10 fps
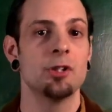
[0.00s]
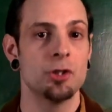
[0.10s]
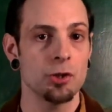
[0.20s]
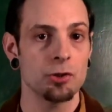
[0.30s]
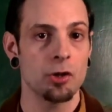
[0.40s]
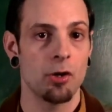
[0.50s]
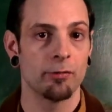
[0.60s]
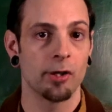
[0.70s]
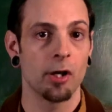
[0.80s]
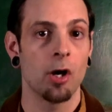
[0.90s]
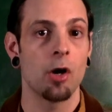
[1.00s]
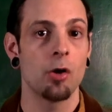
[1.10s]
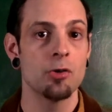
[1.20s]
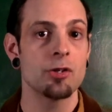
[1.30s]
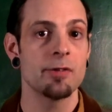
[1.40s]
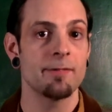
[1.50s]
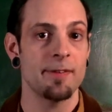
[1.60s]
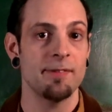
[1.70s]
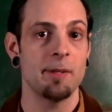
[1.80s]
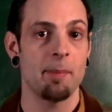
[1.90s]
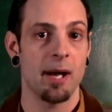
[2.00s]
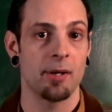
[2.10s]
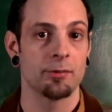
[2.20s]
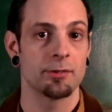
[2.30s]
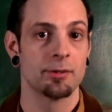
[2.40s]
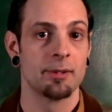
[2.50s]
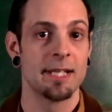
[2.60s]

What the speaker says: just over 150 pounds,